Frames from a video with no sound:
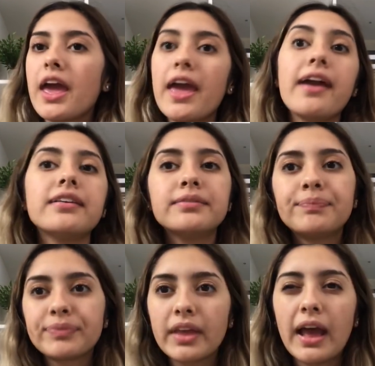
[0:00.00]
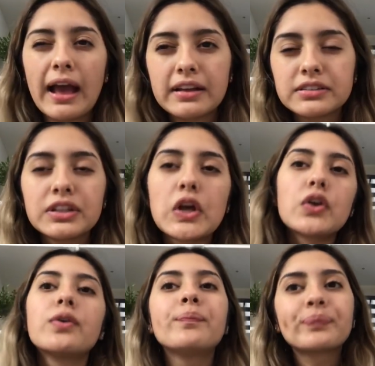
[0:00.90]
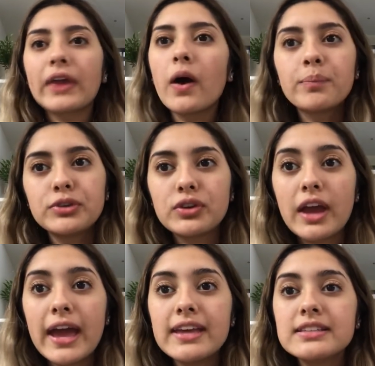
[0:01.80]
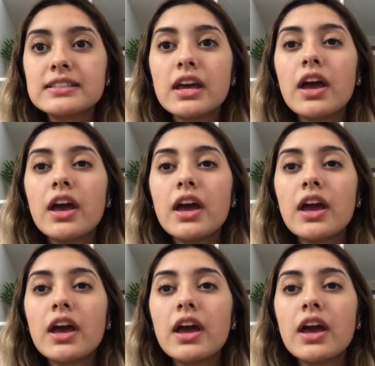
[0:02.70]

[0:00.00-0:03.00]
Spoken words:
and hacks a little helped you guys.